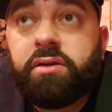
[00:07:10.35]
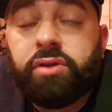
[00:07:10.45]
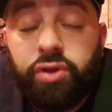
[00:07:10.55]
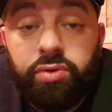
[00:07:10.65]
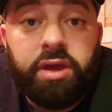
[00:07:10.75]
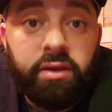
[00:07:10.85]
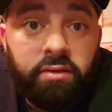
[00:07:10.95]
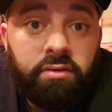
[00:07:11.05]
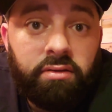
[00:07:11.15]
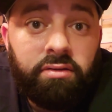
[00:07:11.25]
nuking
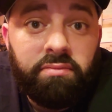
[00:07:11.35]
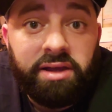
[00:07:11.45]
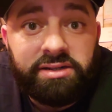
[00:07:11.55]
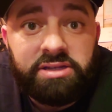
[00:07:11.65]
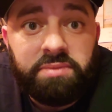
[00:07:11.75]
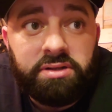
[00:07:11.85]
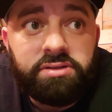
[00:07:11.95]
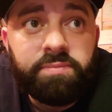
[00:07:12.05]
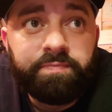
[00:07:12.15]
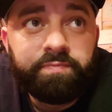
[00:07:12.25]
my taste
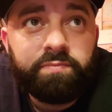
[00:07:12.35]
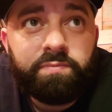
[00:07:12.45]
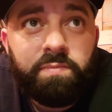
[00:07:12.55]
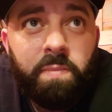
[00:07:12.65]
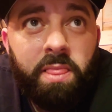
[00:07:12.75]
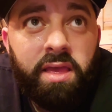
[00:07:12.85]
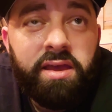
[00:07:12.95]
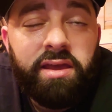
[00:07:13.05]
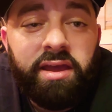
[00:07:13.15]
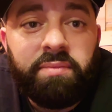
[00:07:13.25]
buds
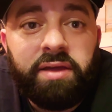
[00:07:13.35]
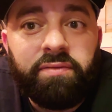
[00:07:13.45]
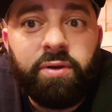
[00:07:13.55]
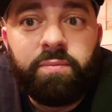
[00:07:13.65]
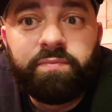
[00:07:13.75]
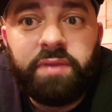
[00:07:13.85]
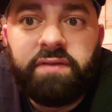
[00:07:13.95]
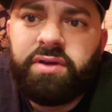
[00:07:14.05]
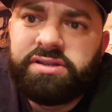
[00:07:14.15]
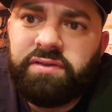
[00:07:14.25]
and my throat.
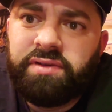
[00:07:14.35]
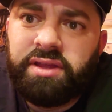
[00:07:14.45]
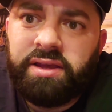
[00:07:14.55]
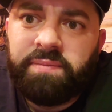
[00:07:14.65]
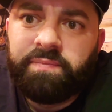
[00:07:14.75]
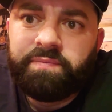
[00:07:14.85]
Even though I still feel the heat.